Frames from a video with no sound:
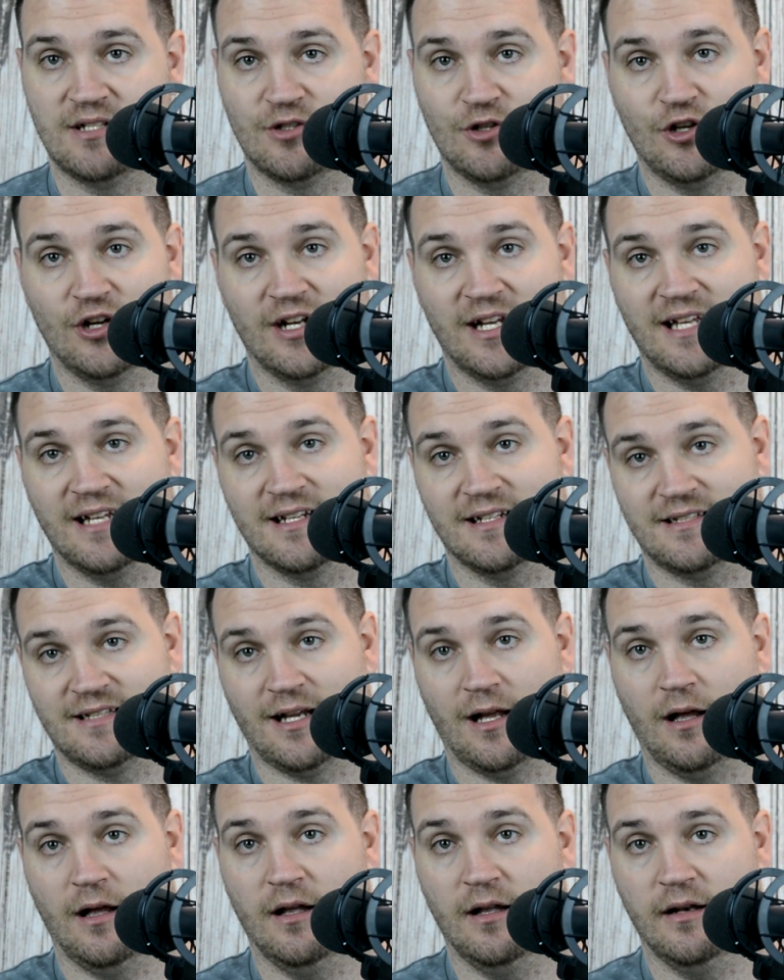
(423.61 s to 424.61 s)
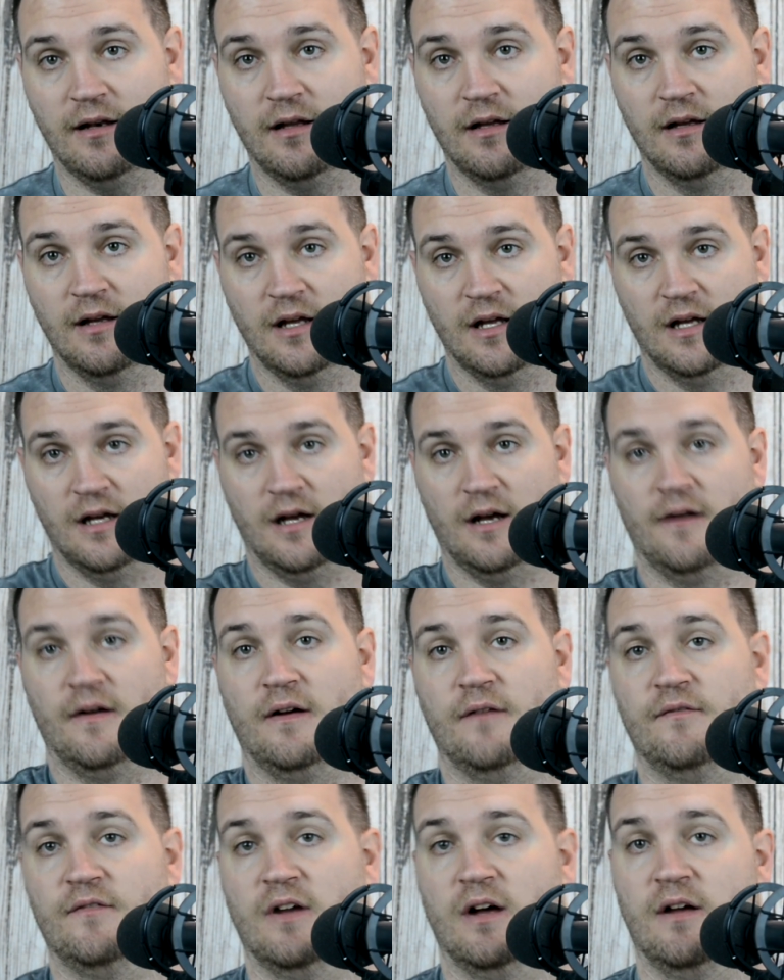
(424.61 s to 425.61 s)
So you're going to get a ton
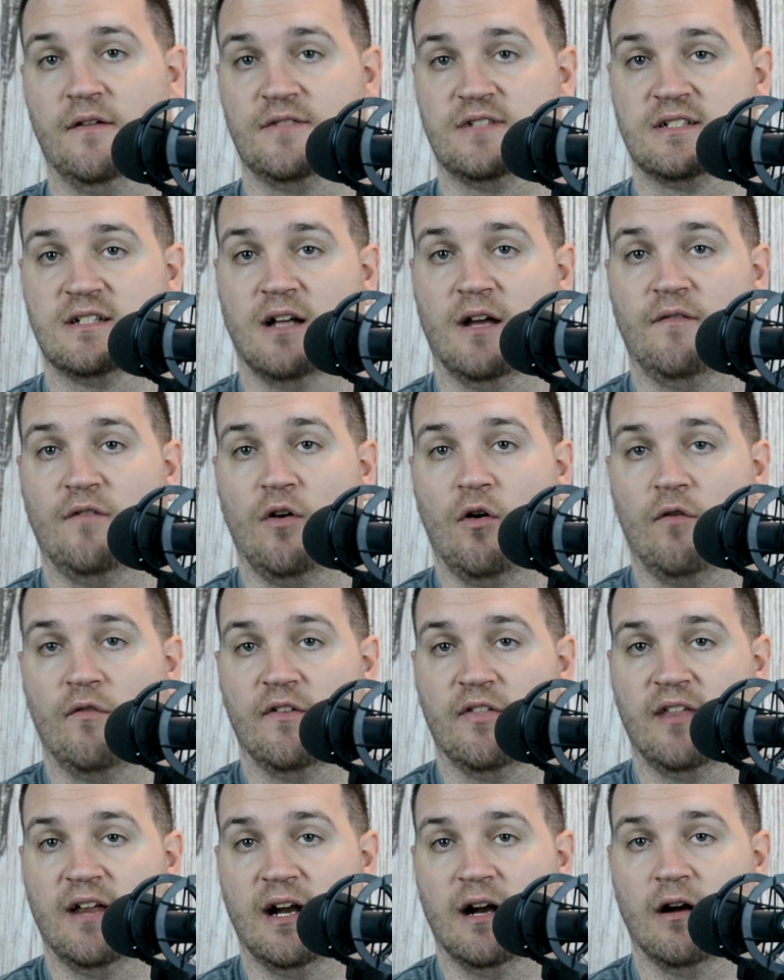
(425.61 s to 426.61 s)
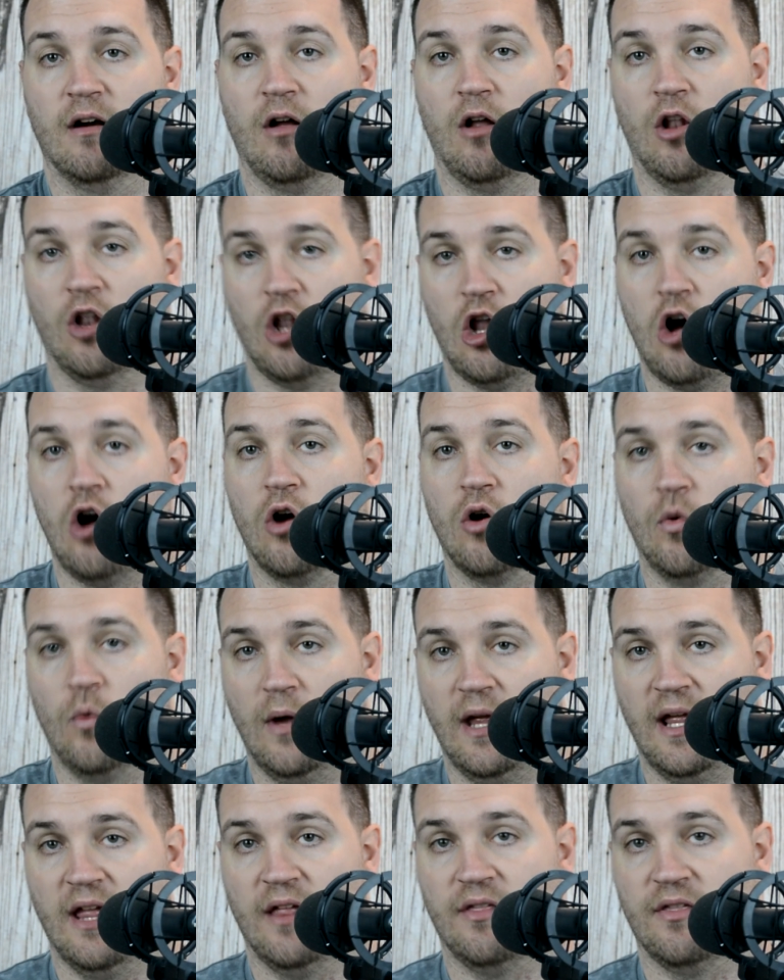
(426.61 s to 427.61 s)
of, of stuff over there, along
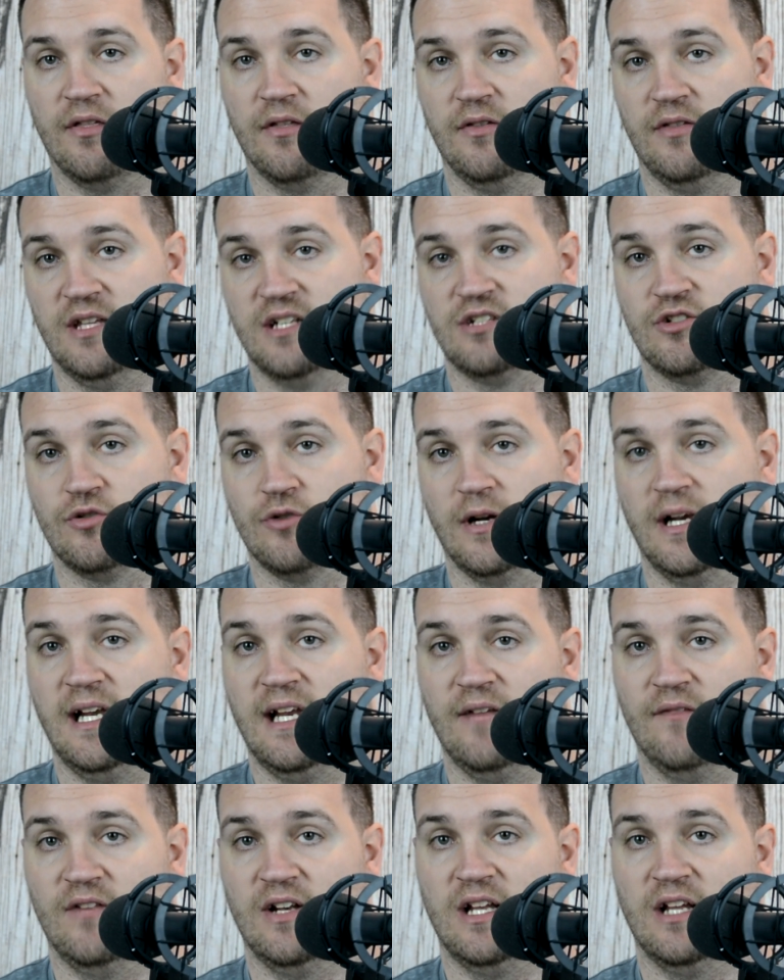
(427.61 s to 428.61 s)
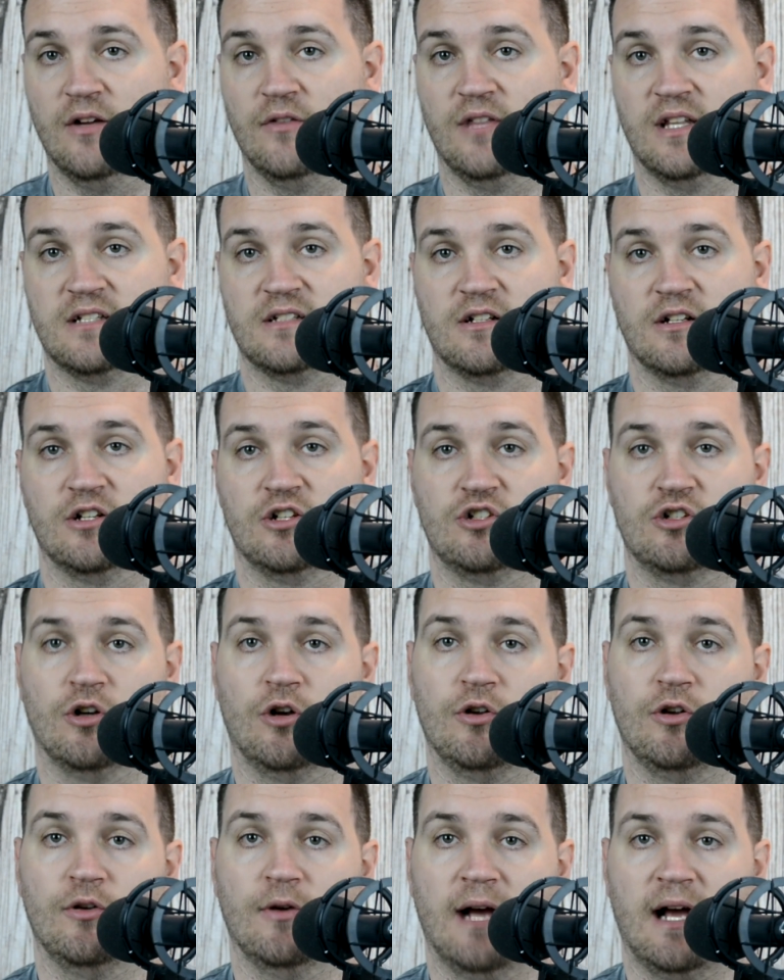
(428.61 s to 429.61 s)
with this training video that's going to show
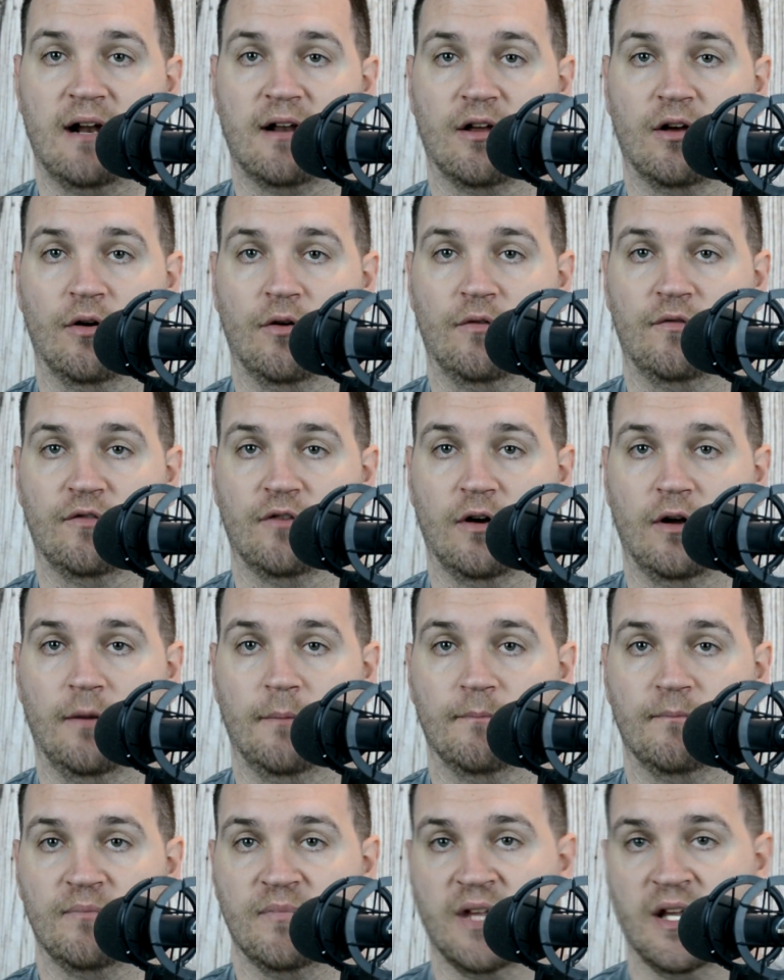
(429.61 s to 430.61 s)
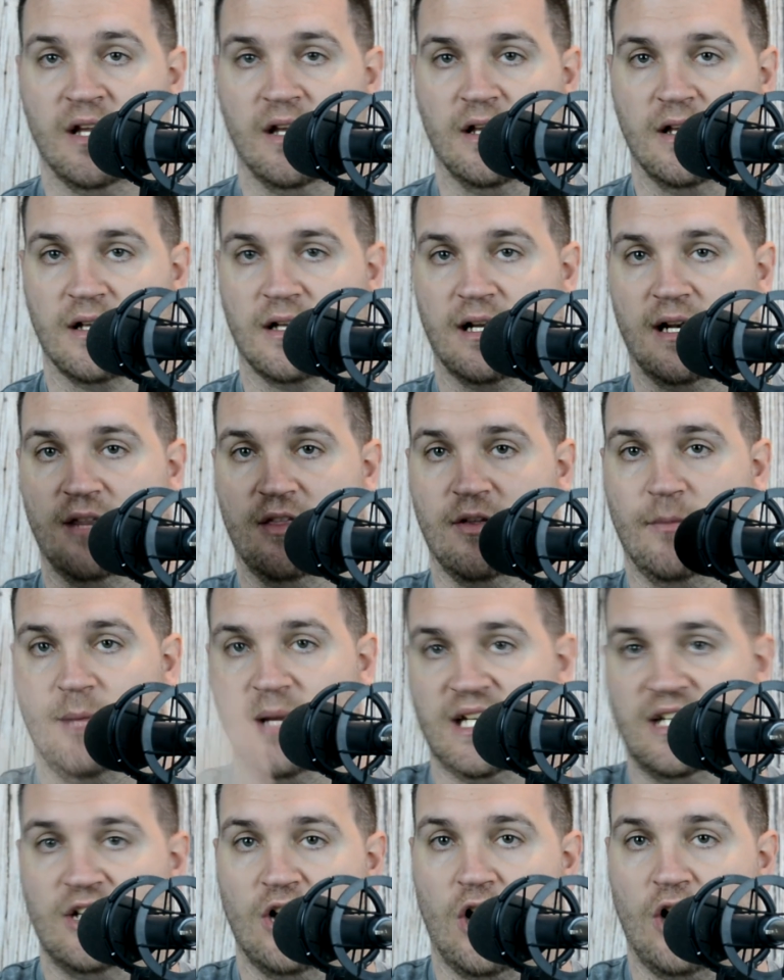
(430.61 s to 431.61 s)
you how to go from kind of the
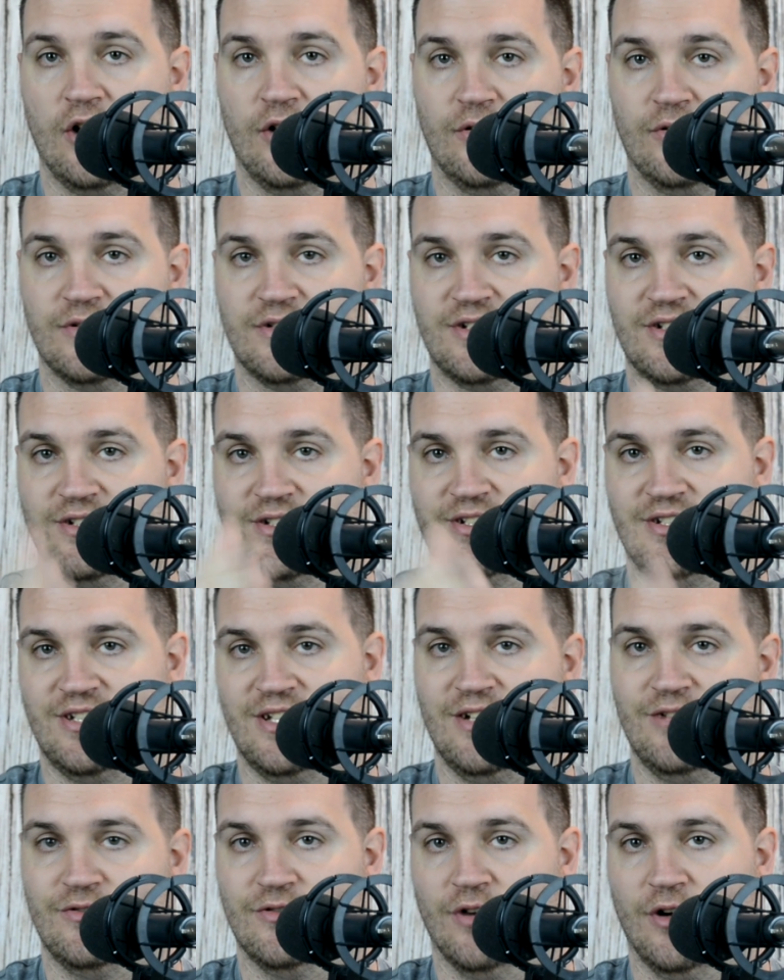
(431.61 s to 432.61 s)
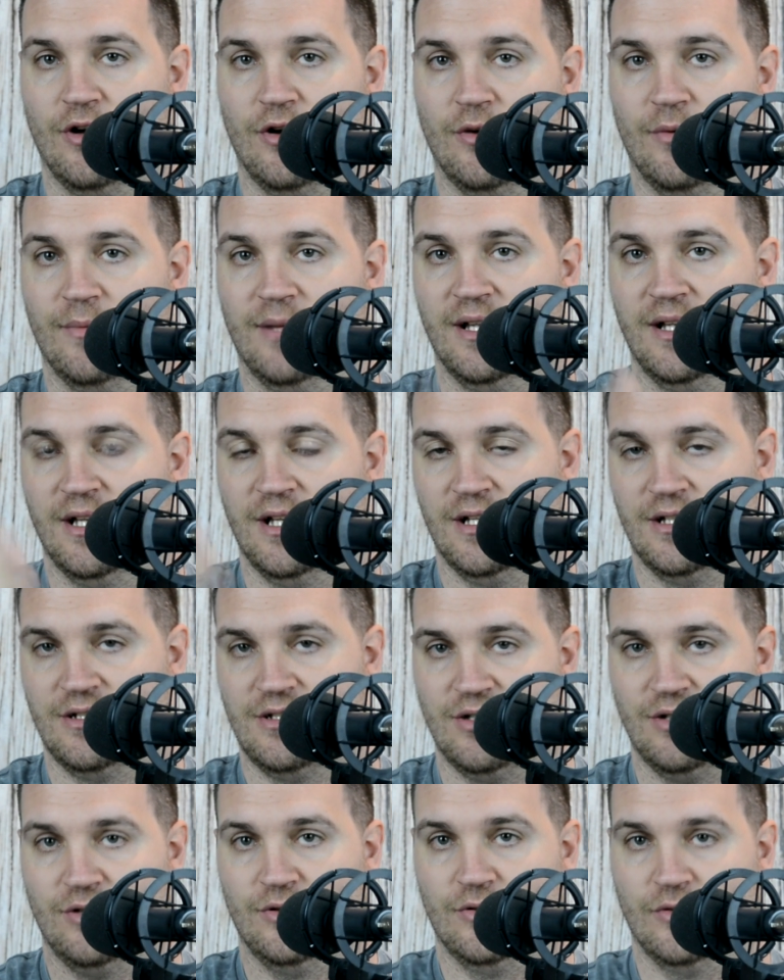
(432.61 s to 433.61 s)
McDonald's syndrome
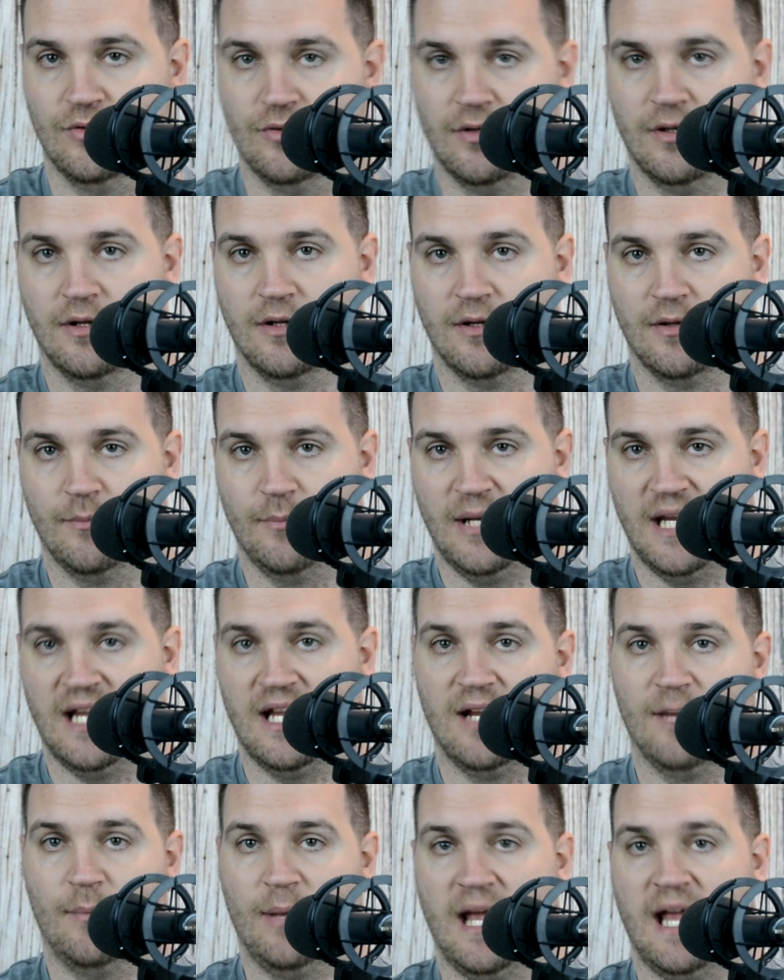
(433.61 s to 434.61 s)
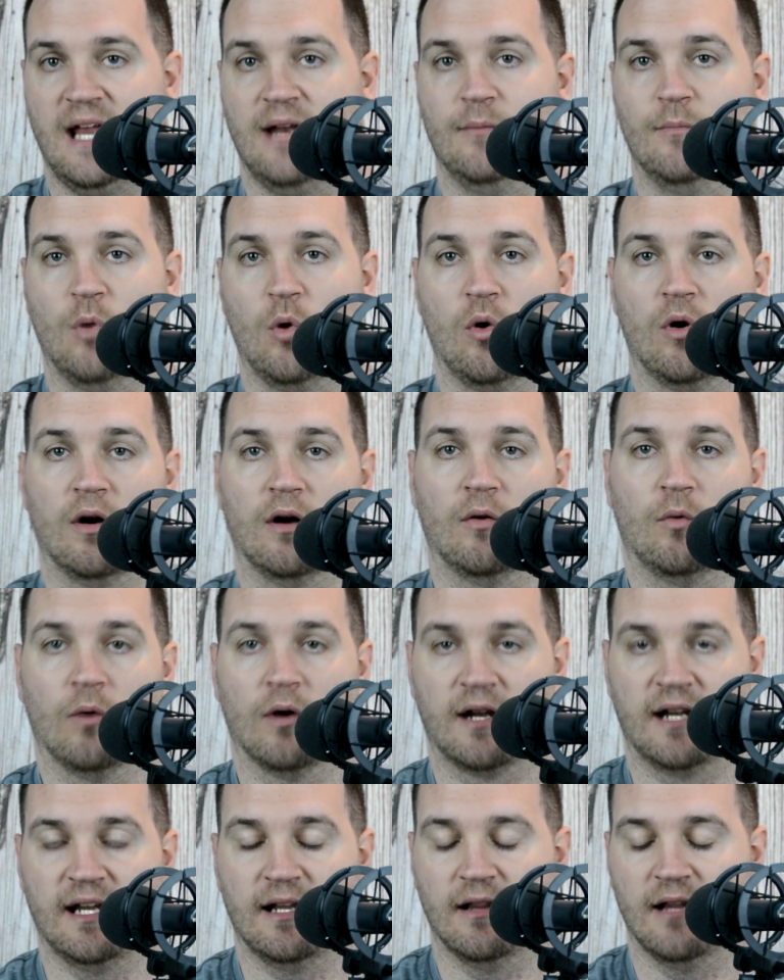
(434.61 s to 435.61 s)
to being paid more,
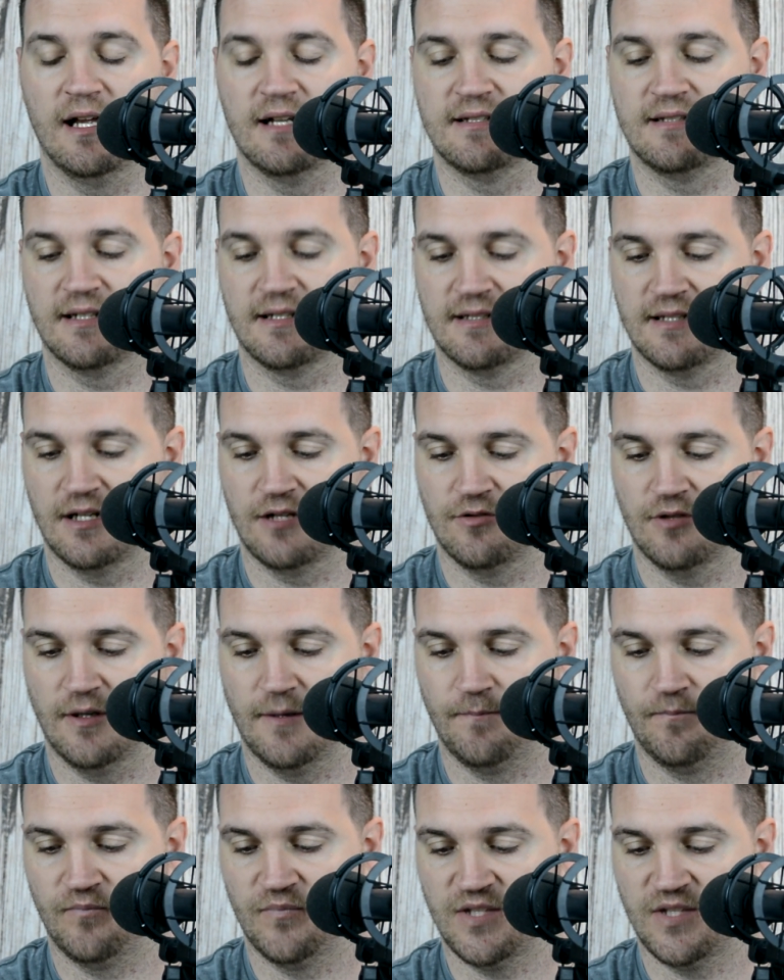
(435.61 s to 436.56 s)
working less, et cetera.